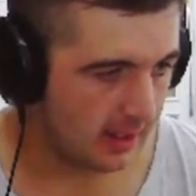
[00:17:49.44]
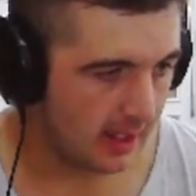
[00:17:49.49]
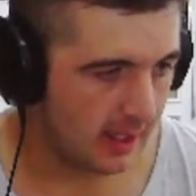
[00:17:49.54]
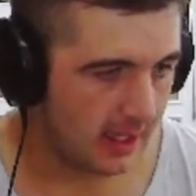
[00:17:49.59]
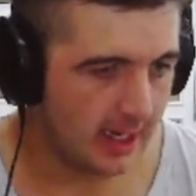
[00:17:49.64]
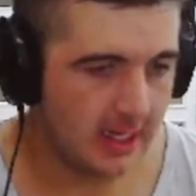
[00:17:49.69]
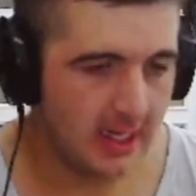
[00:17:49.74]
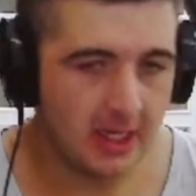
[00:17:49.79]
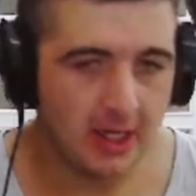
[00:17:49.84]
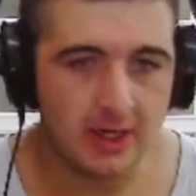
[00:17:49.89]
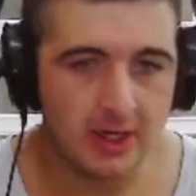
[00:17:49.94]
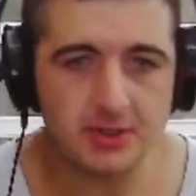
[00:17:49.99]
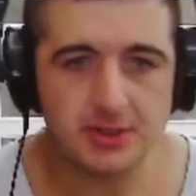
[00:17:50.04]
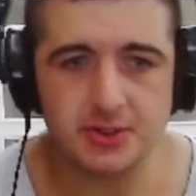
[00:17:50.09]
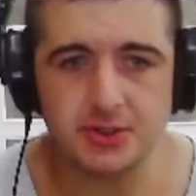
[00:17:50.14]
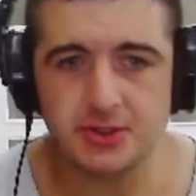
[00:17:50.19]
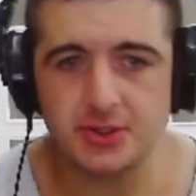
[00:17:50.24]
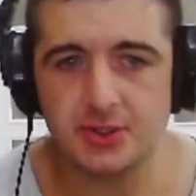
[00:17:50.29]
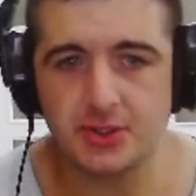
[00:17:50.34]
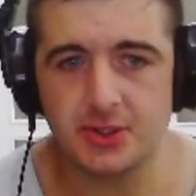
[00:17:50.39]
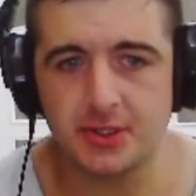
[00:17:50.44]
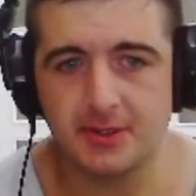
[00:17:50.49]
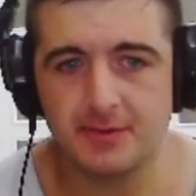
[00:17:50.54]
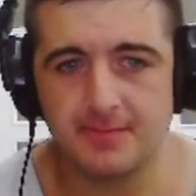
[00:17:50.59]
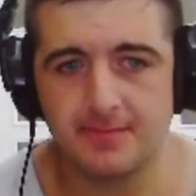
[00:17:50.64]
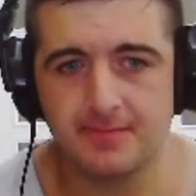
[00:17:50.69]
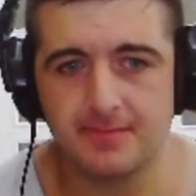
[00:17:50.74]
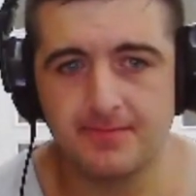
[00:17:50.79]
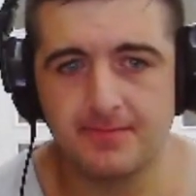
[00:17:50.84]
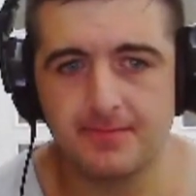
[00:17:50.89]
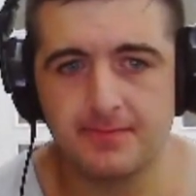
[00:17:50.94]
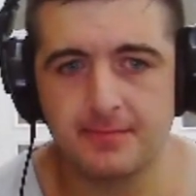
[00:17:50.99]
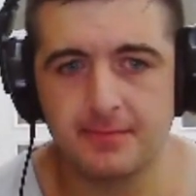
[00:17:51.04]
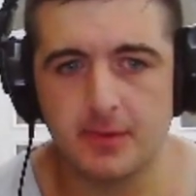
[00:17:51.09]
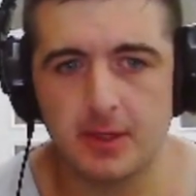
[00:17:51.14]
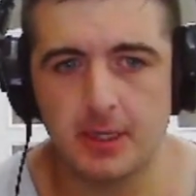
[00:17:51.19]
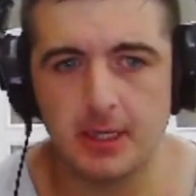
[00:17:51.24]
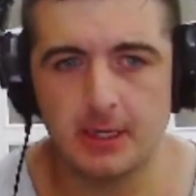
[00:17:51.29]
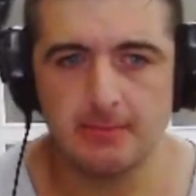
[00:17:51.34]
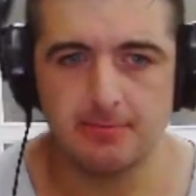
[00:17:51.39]
I lost.
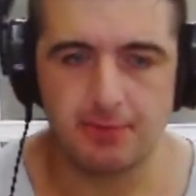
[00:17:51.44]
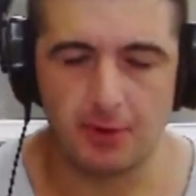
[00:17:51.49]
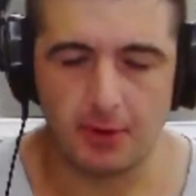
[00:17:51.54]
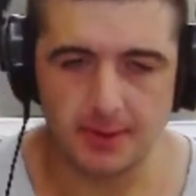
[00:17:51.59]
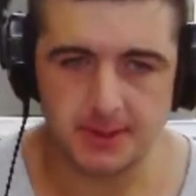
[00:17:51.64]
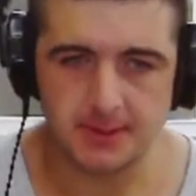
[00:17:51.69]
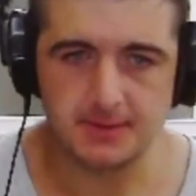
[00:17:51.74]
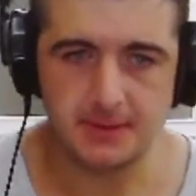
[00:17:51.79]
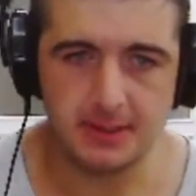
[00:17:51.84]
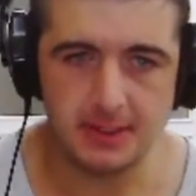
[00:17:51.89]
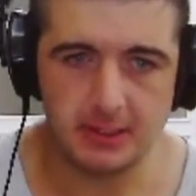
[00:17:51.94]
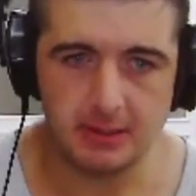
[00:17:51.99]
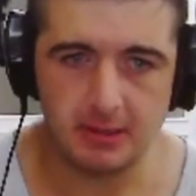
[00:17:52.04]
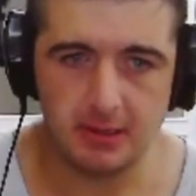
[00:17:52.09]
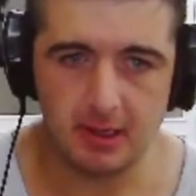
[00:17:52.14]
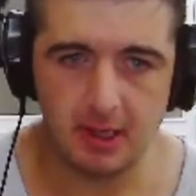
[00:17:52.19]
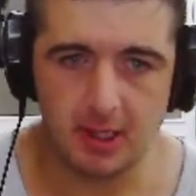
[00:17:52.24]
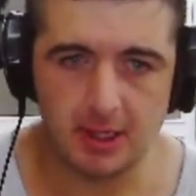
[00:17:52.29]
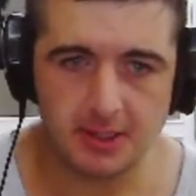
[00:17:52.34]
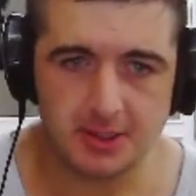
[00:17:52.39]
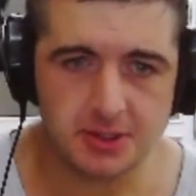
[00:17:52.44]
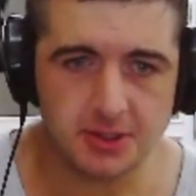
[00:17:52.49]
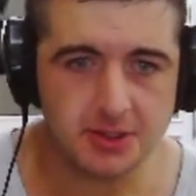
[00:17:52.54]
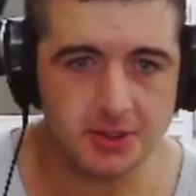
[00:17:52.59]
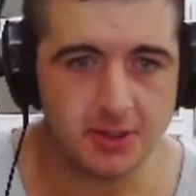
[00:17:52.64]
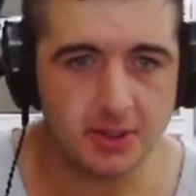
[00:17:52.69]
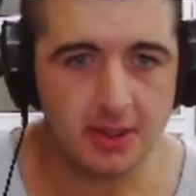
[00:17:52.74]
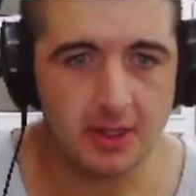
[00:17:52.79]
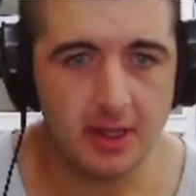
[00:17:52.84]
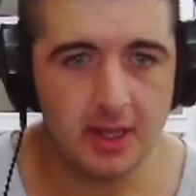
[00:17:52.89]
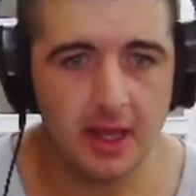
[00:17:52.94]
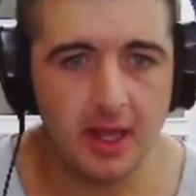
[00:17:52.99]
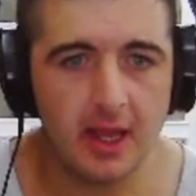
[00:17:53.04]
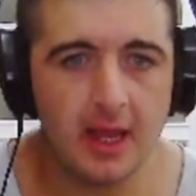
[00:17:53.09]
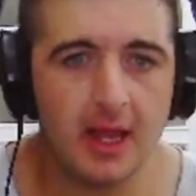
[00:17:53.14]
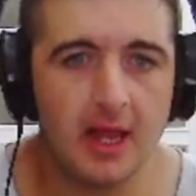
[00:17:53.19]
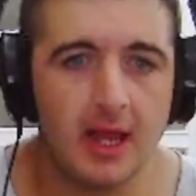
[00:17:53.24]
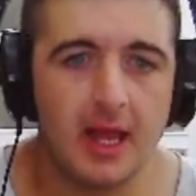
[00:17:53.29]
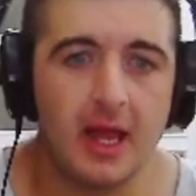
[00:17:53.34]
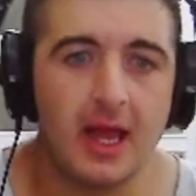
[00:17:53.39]
Poster, you lost.
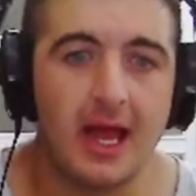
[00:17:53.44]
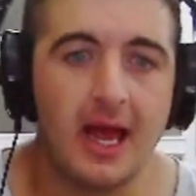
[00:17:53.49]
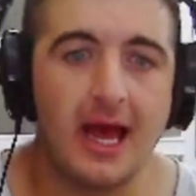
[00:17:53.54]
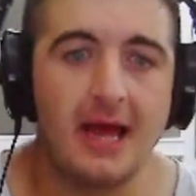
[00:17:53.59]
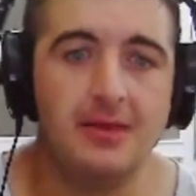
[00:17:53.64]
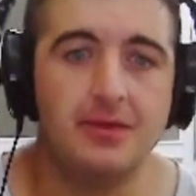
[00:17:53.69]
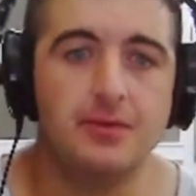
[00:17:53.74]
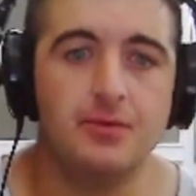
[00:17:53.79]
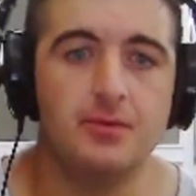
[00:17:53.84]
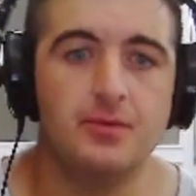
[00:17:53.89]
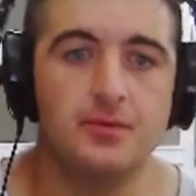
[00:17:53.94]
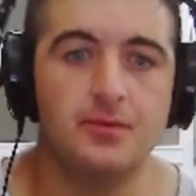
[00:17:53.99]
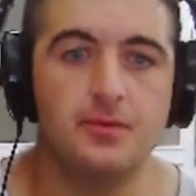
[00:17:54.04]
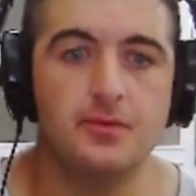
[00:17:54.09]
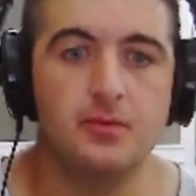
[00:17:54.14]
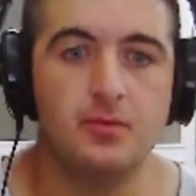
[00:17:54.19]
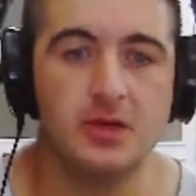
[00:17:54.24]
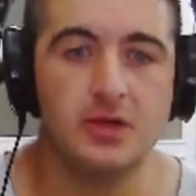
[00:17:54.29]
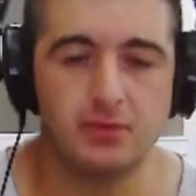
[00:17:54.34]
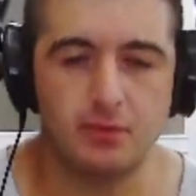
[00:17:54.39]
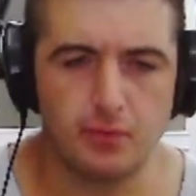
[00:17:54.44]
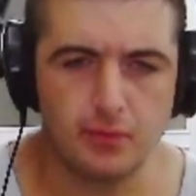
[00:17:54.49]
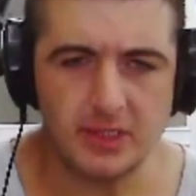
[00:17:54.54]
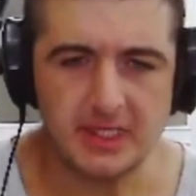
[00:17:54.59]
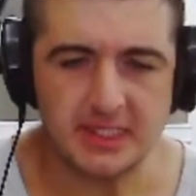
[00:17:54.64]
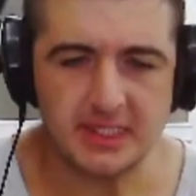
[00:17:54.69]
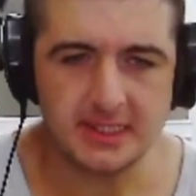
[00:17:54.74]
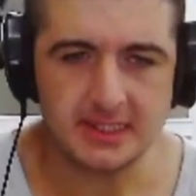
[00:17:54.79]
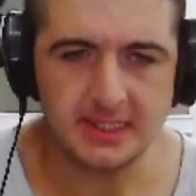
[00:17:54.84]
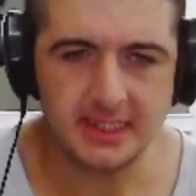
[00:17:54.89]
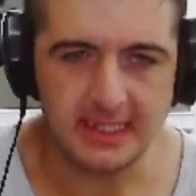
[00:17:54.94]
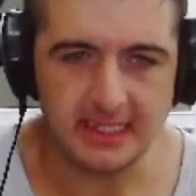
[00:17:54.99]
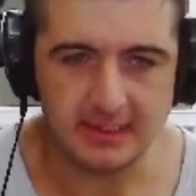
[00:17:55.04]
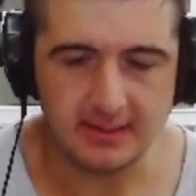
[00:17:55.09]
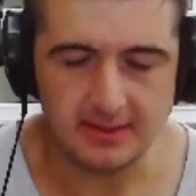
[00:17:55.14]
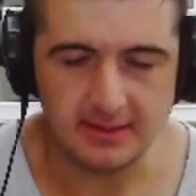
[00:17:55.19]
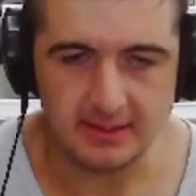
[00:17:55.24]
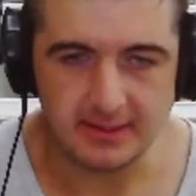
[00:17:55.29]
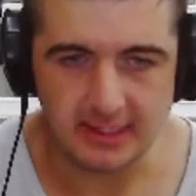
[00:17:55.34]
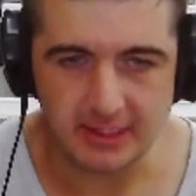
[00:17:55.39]
And which
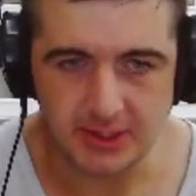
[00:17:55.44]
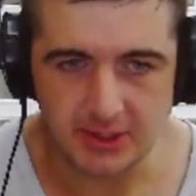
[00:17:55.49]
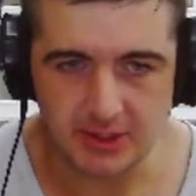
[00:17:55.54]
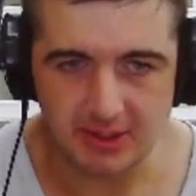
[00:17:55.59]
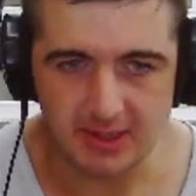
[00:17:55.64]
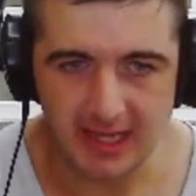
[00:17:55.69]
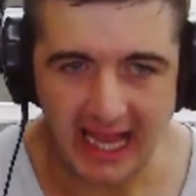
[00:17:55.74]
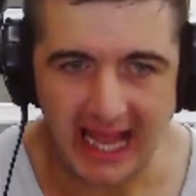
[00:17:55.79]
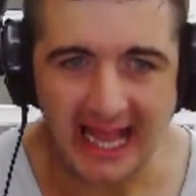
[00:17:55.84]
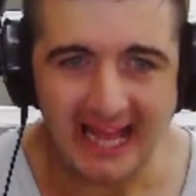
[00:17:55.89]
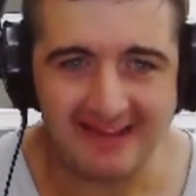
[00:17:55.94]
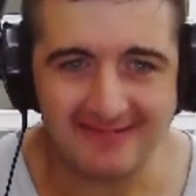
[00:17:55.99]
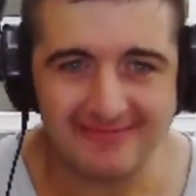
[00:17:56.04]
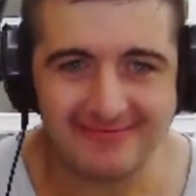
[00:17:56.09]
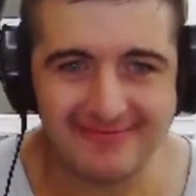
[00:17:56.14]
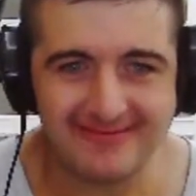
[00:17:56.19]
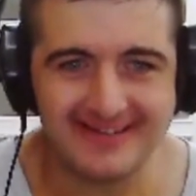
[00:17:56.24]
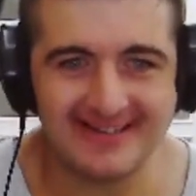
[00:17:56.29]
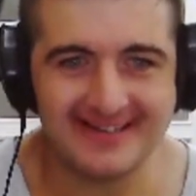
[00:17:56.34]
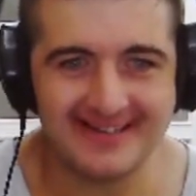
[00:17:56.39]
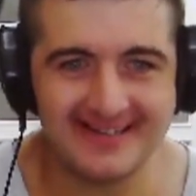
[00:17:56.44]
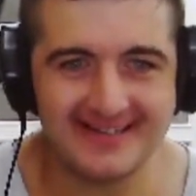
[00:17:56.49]
scene did you laugh?